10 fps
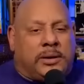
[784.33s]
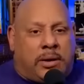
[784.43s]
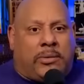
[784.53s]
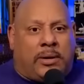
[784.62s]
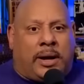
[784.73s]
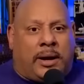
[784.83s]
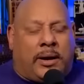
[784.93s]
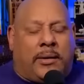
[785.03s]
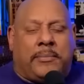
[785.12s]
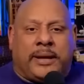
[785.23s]
know,
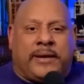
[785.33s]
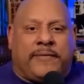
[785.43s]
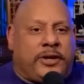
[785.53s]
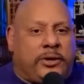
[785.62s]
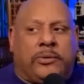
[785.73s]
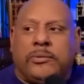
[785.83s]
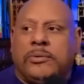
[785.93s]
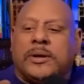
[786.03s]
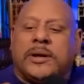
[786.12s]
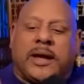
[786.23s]
um, if
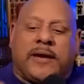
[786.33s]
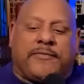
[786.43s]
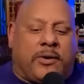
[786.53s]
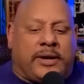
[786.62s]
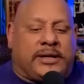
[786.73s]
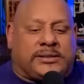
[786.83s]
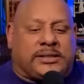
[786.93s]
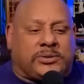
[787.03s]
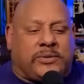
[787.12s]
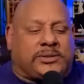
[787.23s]
you if you're in a
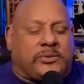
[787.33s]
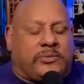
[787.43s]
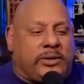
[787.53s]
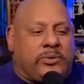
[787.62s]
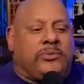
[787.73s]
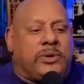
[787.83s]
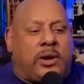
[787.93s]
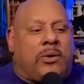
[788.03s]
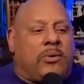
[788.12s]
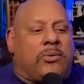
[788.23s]
situation where you
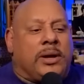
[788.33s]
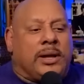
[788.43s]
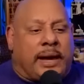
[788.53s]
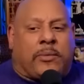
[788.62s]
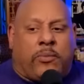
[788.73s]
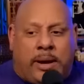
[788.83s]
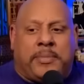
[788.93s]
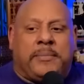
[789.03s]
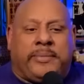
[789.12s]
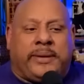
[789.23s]
know like
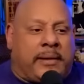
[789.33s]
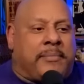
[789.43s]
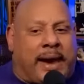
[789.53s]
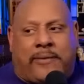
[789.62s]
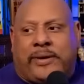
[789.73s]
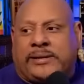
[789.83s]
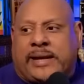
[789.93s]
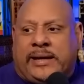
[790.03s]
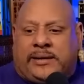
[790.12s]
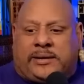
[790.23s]
women get married,
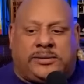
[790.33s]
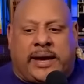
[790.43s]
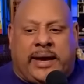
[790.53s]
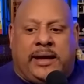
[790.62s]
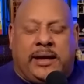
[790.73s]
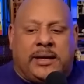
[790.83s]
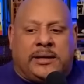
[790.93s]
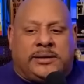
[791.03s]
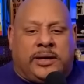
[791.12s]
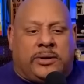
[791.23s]
they they
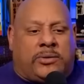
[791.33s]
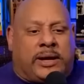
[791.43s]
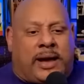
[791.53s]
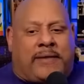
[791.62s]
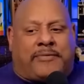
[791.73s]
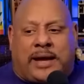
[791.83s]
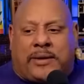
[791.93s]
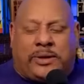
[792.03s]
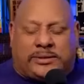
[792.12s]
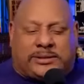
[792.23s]
you know, they'll have a guy
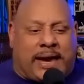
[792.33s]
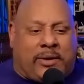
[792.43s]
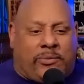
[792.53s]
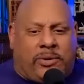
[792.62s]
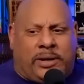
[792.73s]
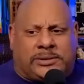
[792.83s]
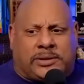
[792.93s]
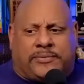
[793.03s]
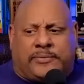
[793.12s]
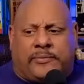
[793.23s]
with Tiger Woods
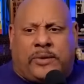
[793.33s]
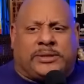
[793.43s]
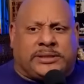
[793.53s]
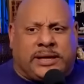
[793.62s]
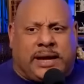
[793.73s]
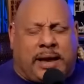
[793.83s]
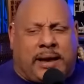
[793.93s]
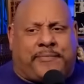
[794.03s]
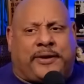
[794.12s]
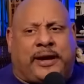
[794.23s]
or what was it? I,
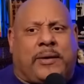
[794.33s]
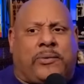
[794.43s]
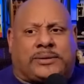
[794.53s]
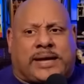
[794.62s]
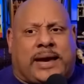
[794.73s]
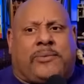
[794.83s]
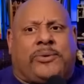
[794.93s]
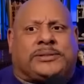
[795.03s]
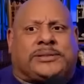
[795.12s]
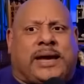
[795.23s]
I forgot what Tiger
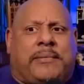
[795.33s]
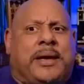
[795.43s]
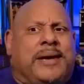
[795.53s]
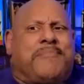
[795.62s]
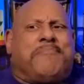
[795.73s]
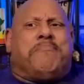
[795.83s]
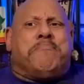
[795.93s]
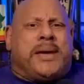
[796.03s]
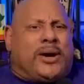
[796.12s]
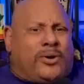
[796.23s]
Woods got
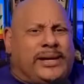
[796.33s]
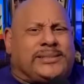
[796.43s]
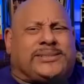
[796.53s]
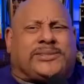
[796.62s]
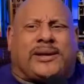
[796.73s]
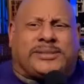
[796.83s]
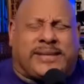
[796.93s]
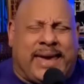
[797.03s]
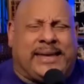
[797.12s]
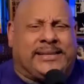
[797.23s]
millions,
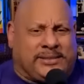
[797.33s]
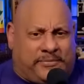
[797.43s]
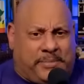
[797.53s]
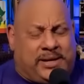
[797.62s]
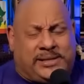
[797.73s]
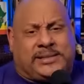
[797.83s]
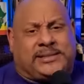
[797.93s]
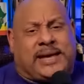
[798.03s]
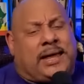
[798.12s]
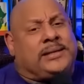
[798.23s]
tens of millions of
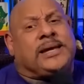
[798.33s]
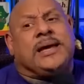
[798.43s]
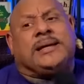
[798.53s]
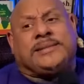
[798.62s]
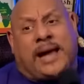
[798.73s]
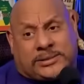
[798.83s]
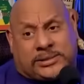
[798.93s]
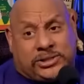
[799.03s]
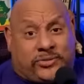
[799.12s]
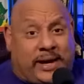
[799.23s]
dollars.
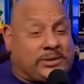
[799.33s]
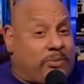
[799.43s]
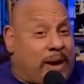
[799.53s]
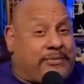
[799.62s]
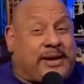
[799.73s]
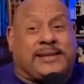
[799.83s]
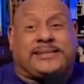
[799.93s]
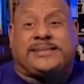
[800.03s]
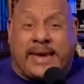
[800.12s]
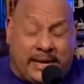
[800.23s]
Dr. Dre's wife got
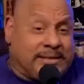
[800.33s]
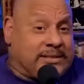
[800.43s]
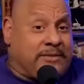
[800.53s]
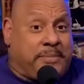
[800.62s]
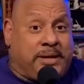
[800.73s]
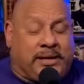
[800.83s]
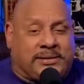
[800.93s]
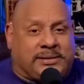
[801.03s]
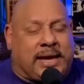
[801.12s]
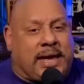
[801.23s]
tens of
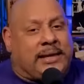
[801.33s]
millions of oh, yeah,